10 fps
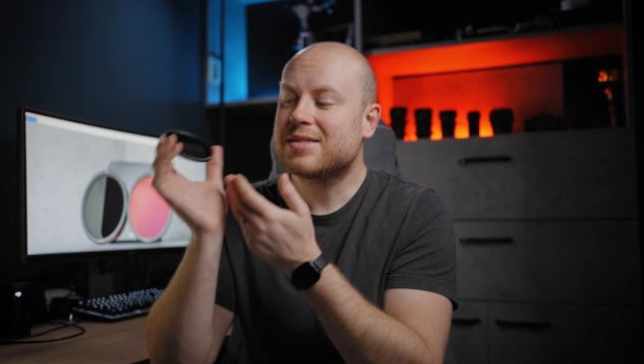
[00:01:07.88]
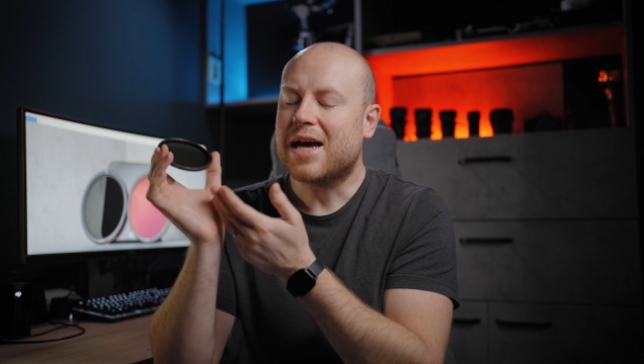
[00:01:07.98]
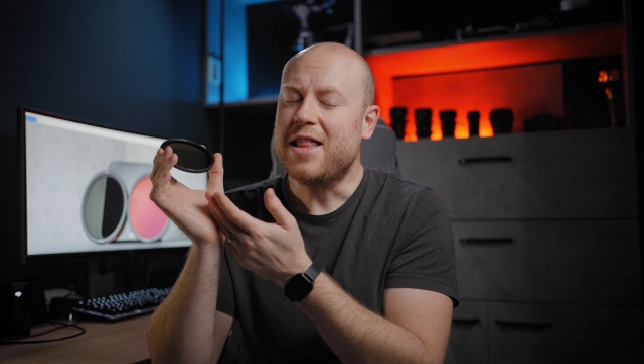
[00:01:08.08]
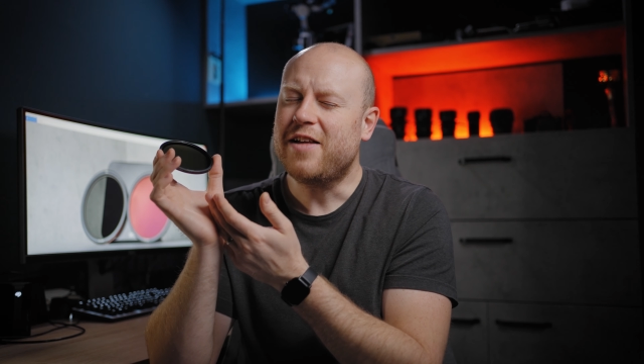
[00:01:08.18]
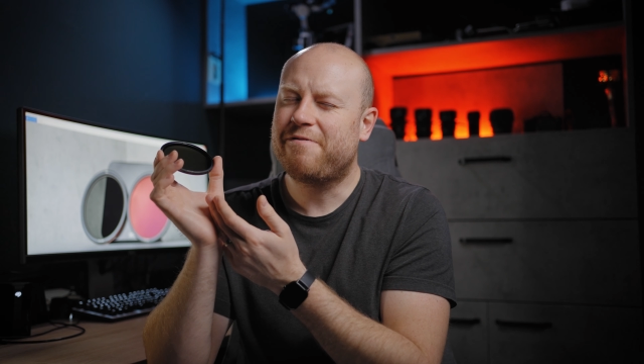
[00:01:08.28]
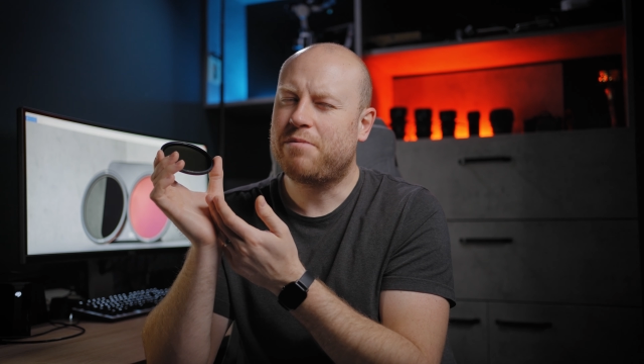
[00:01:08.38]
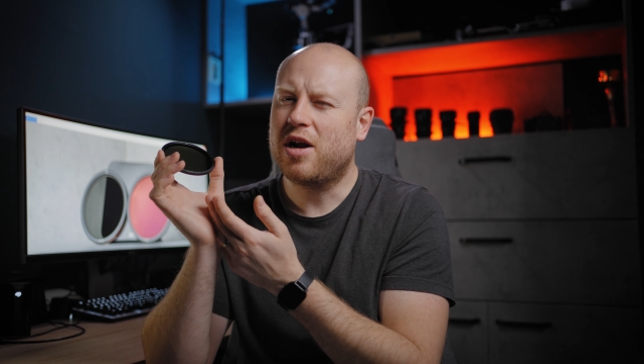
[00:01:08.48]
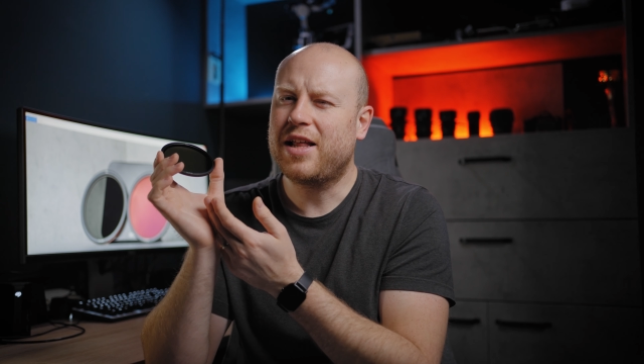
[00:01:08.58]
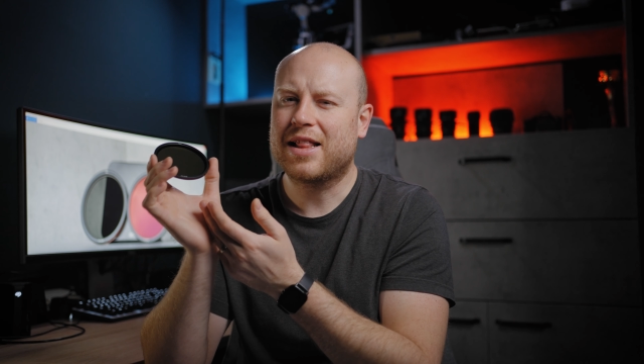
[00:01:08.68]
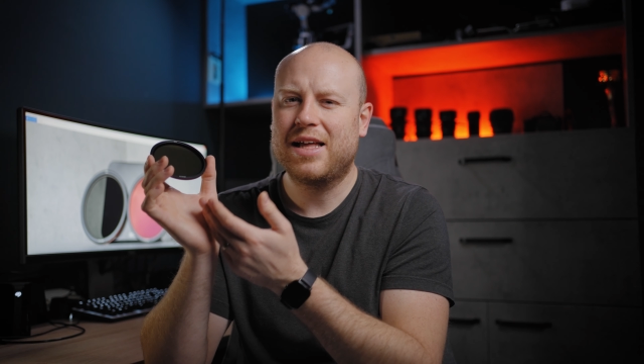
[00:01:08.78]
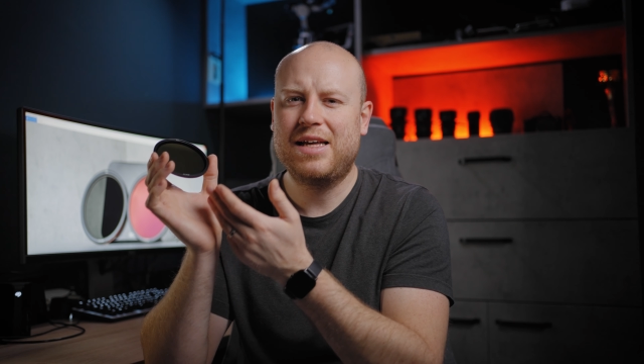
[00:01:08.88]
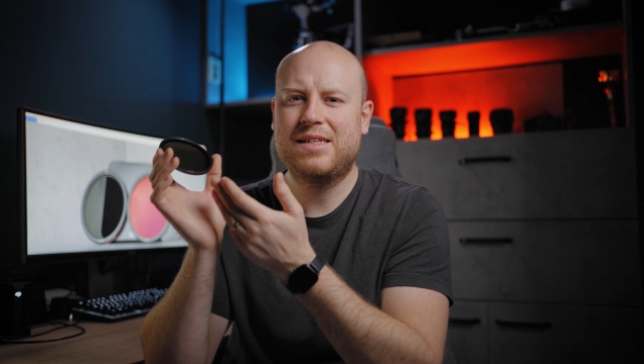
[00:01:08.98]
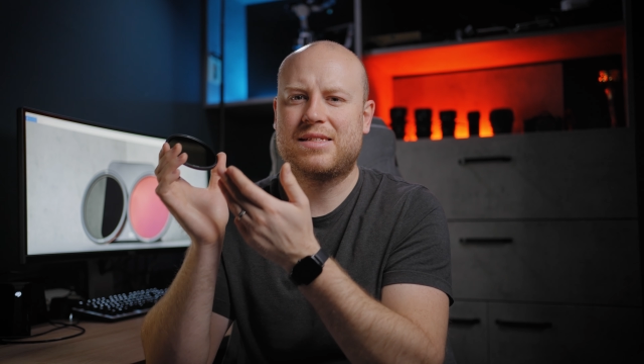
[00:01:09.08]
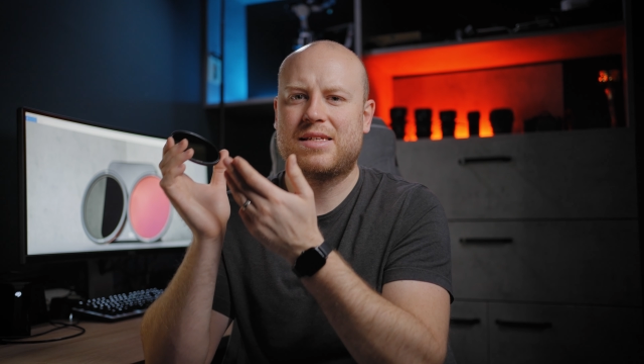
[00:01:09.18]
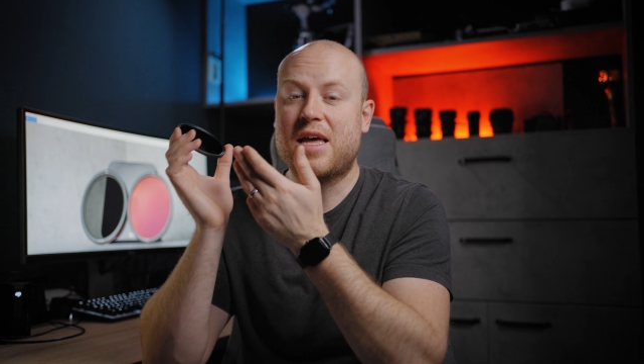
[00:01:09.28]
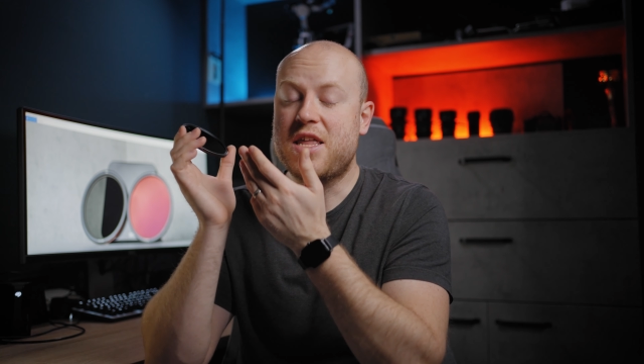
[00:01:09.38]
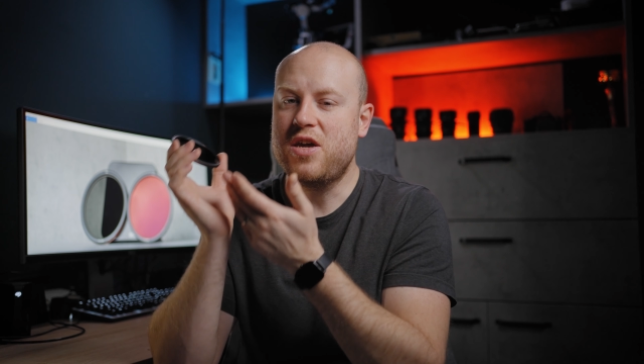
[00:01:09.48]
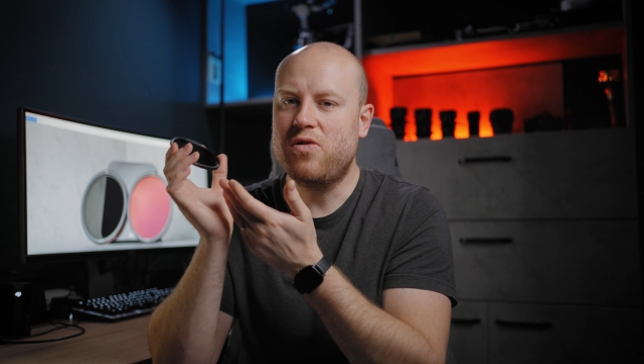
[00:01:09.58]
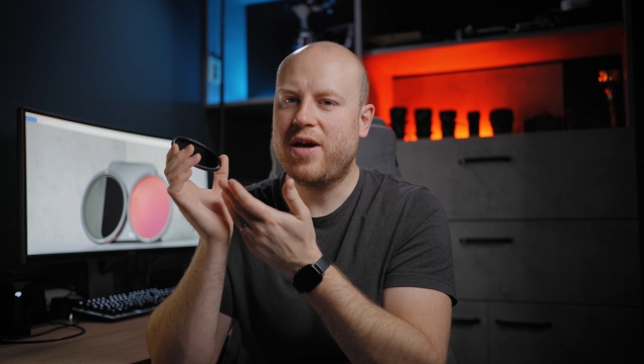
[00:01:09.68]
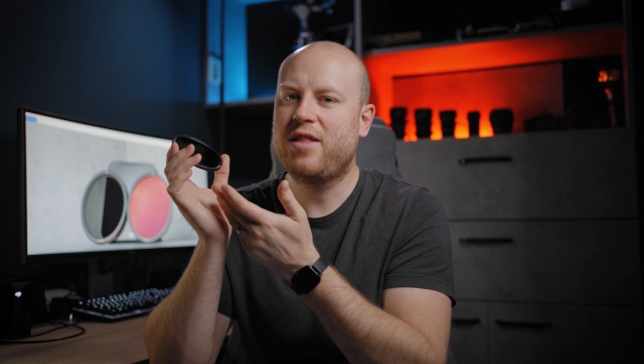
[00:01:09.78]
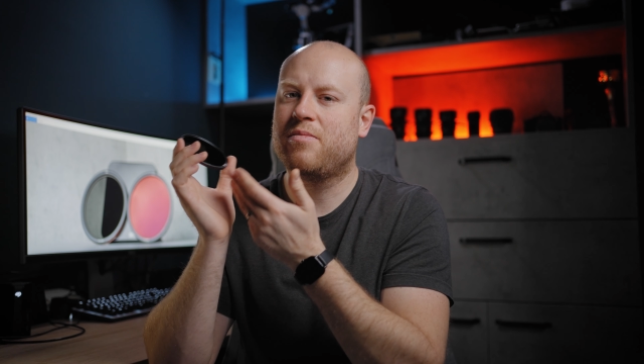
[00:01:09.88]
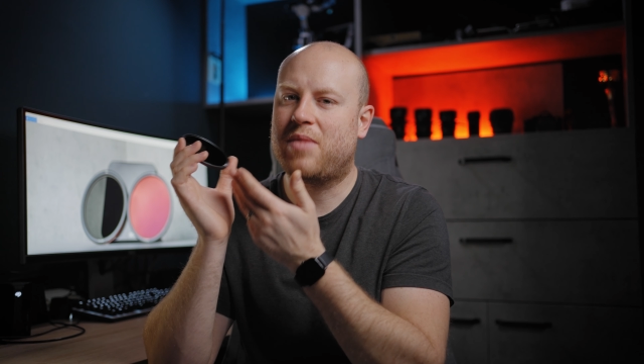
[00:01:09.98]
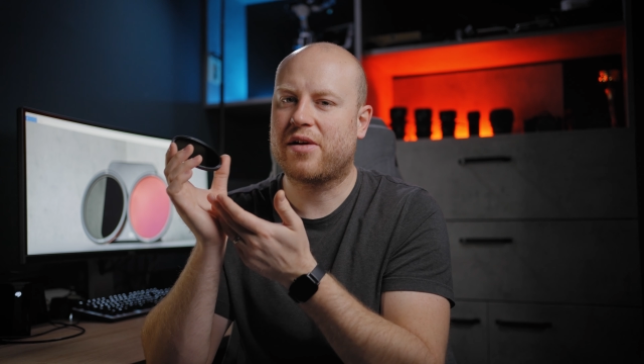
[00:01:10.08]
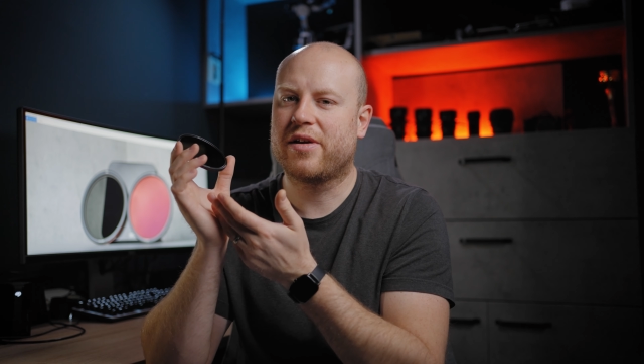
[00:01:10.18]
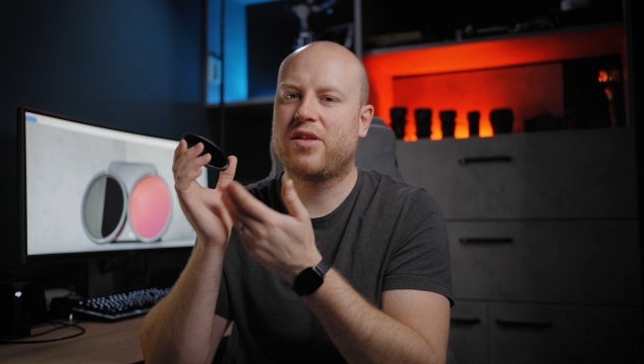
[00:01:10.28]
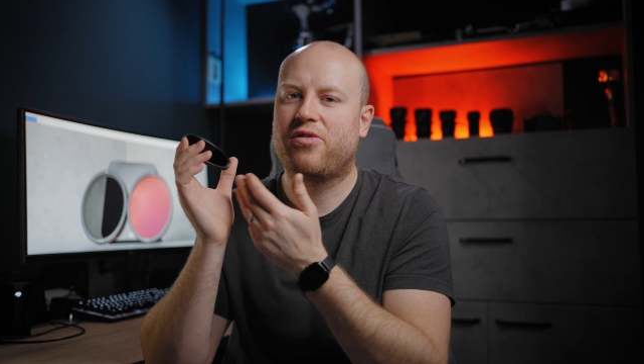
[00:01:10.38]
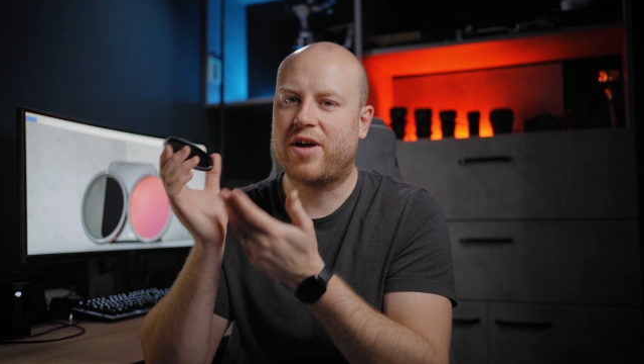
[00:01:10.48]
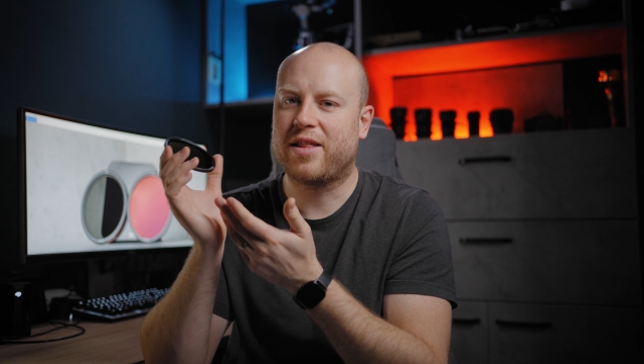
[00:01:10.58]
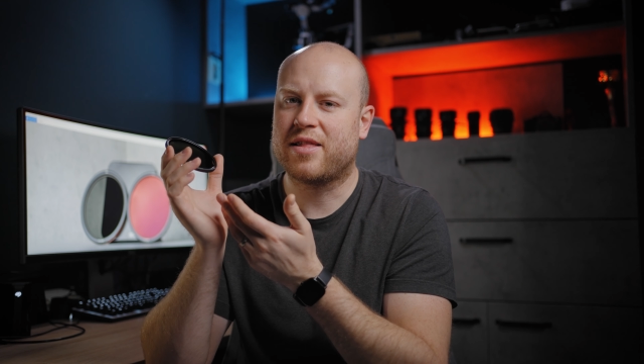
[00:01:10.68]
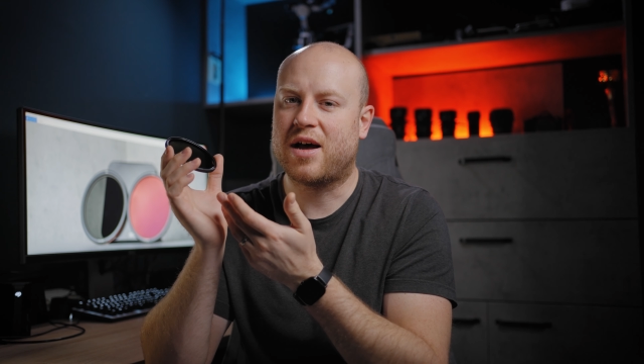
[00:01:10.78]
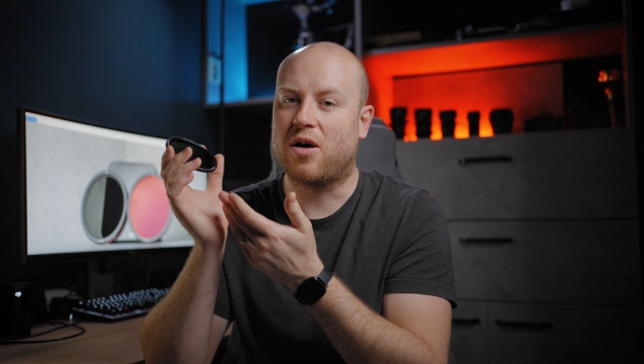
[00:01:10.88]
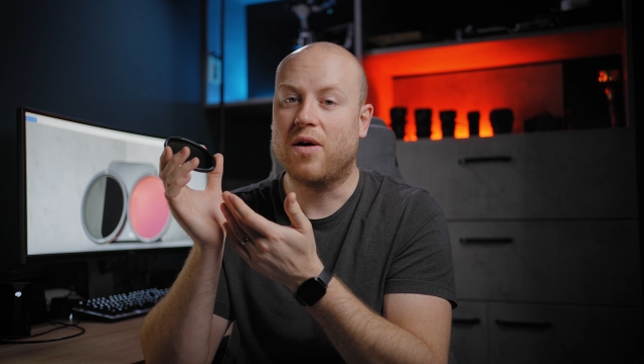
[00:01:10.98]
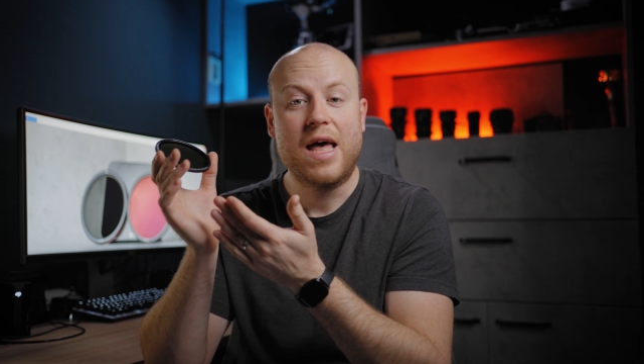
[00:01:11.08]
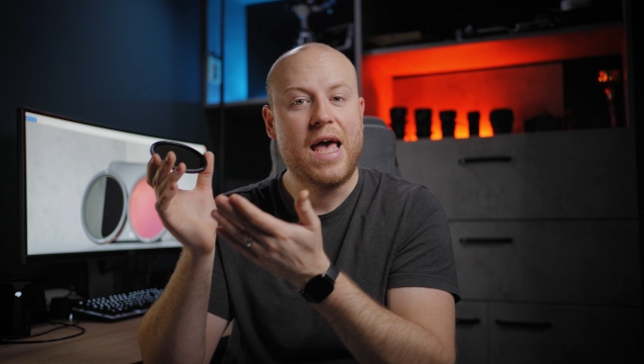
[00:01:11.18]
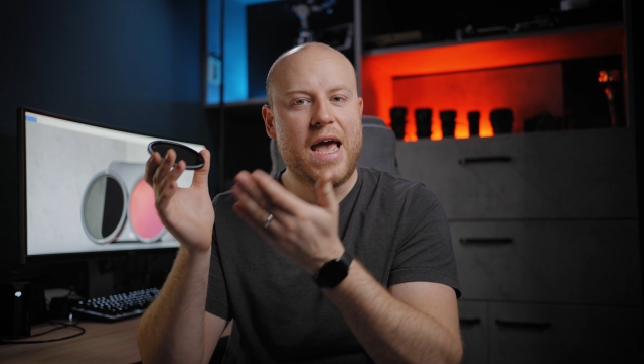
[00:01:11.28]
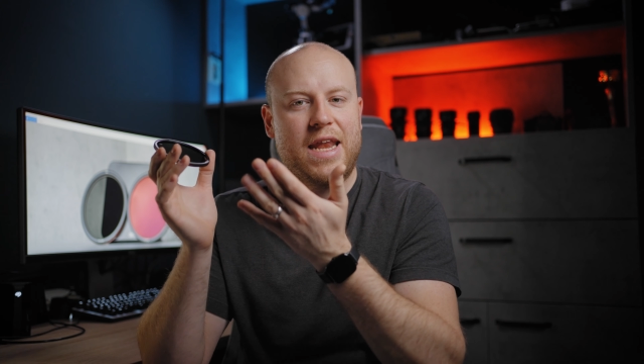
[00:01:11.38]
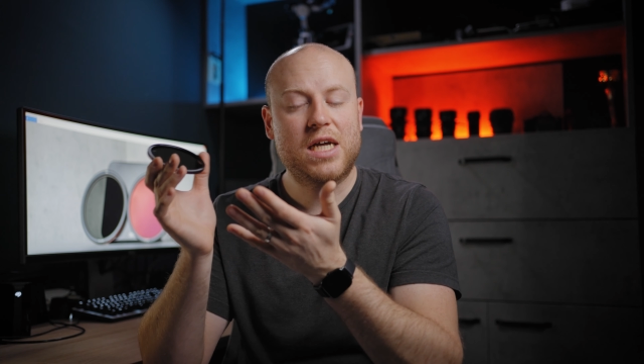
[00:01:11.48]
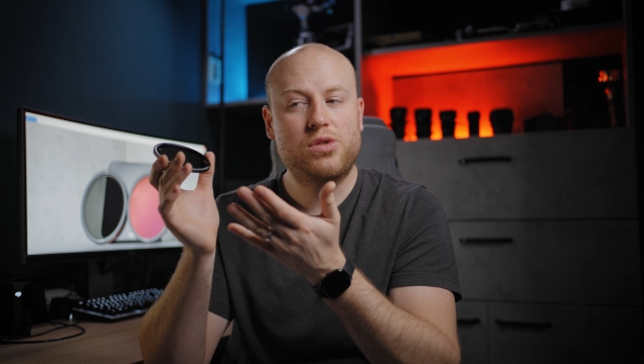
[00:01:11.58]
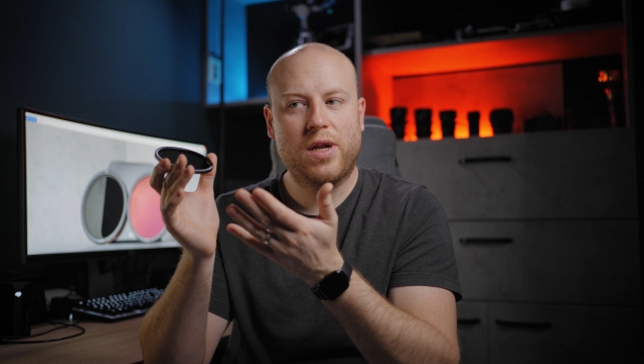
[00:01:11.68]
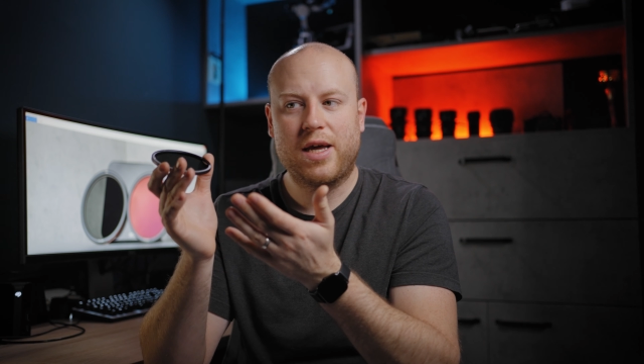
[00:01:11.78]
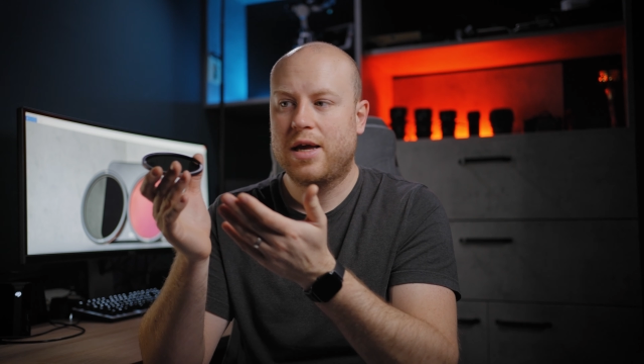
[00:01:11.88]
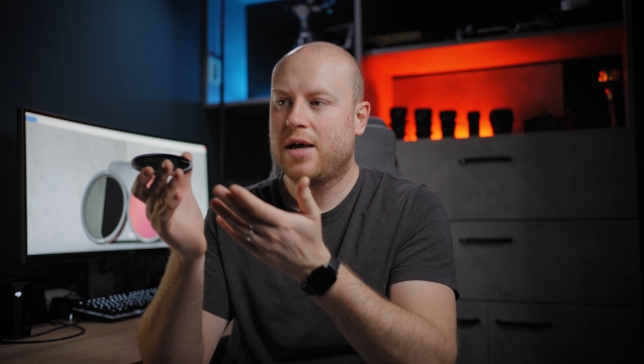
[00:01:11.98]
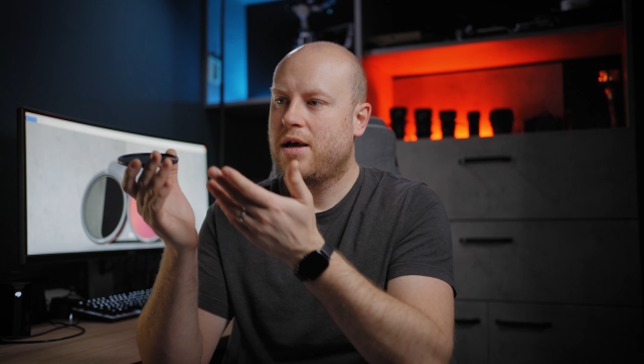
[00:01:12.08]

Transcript: This kind of product is new in the market right now and actually